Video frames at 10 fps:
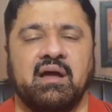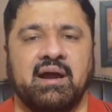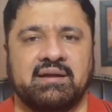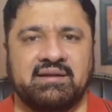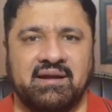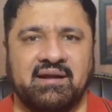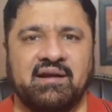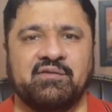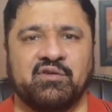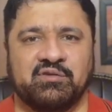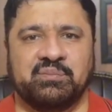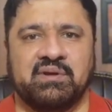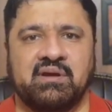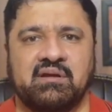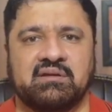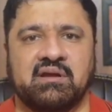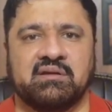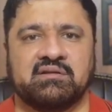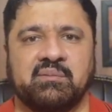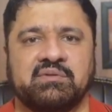At the end of your speaking, the
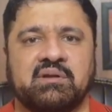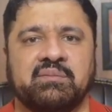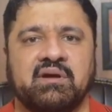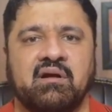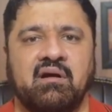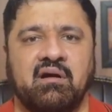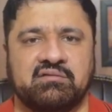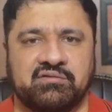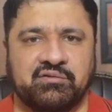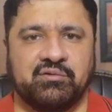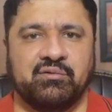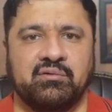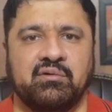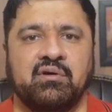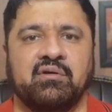examiner may ask you